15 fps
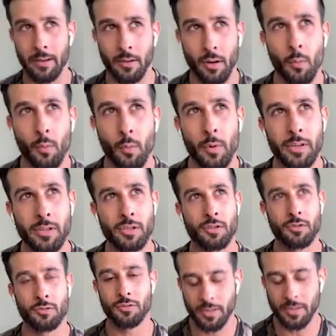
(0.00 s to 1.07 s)
know we just
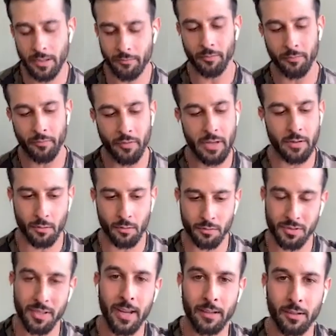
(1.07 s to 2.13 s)
use different vehicles
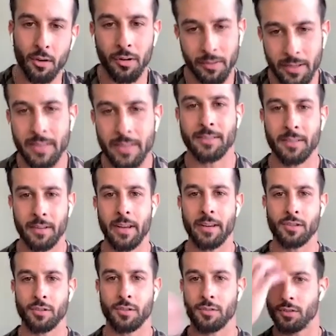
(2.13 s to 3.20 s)
to get to our
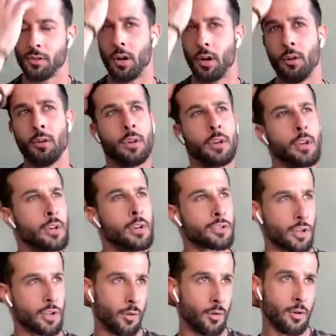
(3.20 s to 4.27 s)
destinations you know
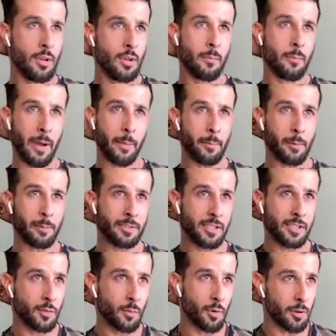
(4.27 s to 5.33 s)
so my purpose
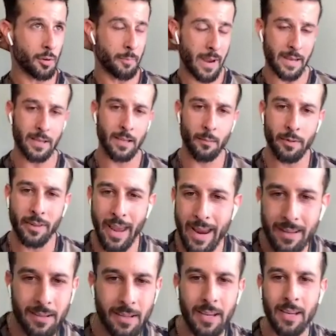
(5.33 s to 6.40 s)
is to work mainly with
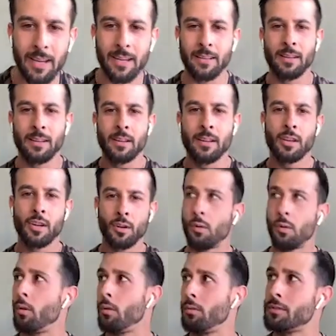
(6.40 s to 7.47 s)
18 year
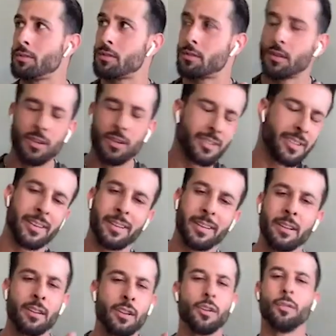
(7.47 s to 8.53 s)
olds to
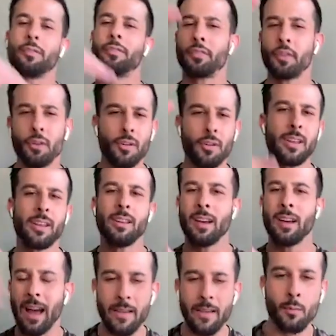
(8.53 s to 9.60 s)
you know 30
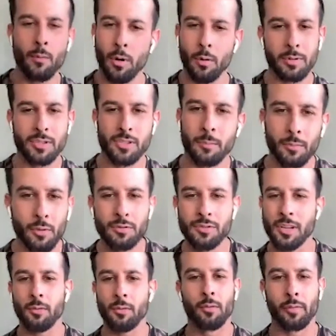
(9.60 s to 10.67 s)
i even work with some dudes
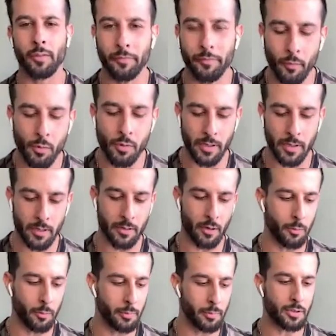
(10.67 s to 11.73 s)
that are over 40 you
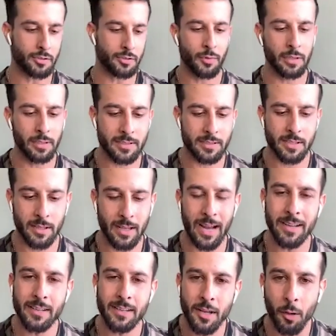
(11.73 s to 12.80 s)
know because realistically
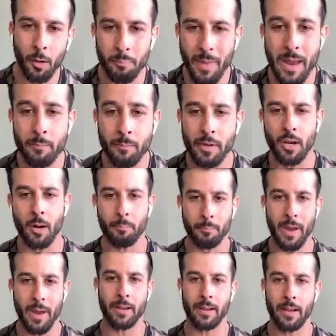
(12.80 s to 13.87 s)
i just help men become
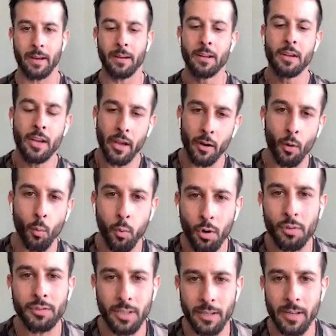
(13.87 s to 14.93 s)
men again in a
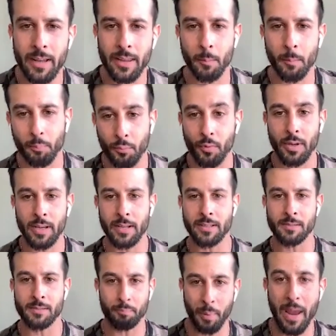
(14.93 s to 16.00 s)
world today that
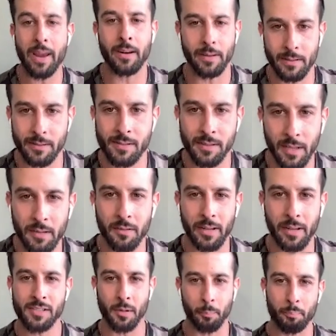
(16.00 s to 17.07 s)
breeds betas literally
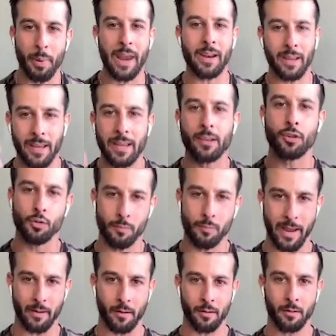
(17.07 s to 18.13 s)
it's a beta
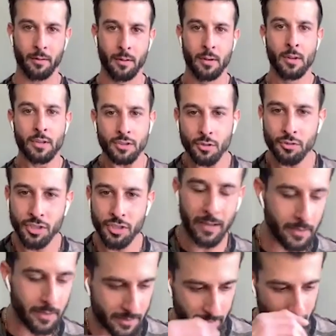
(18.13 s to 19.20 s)
incubator so check
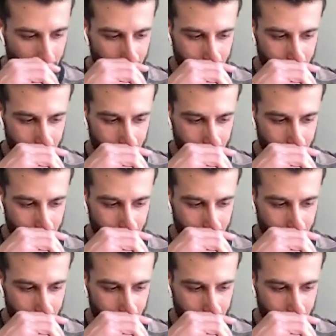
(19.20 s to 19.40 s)
this out